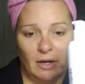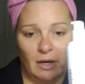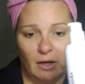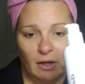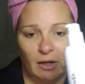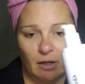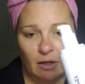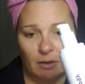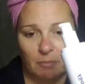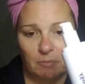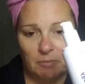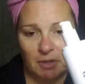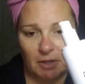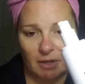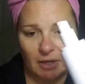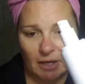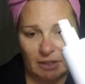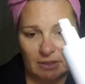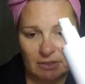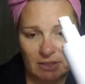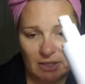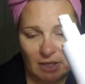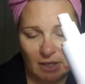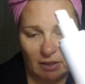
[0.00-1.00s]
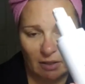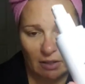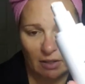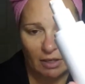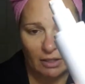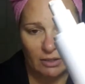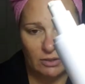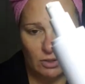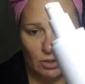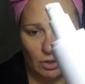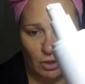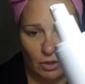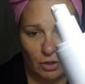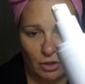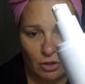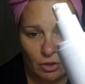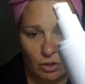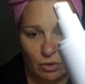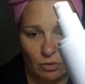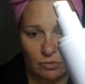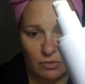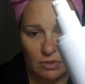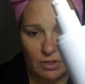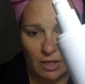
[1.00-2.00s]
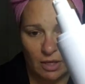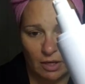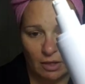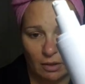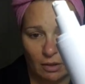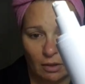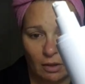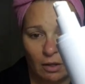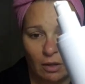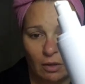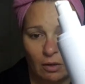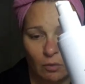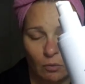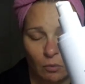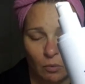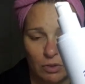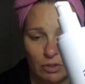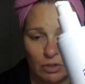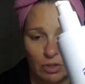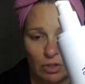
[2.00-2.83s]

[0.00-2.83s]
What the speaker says: the next thing that I started using was